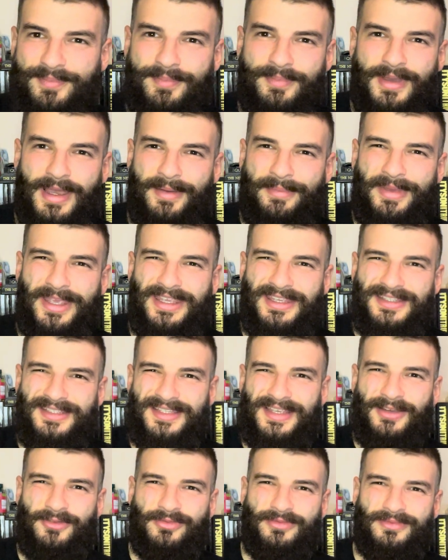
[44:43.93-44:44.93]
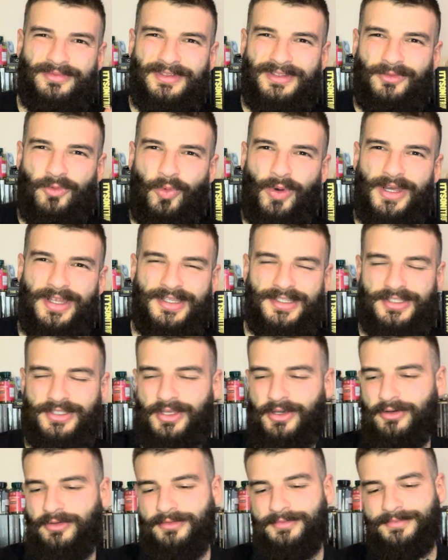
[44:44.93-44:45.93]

I make it sound worse though.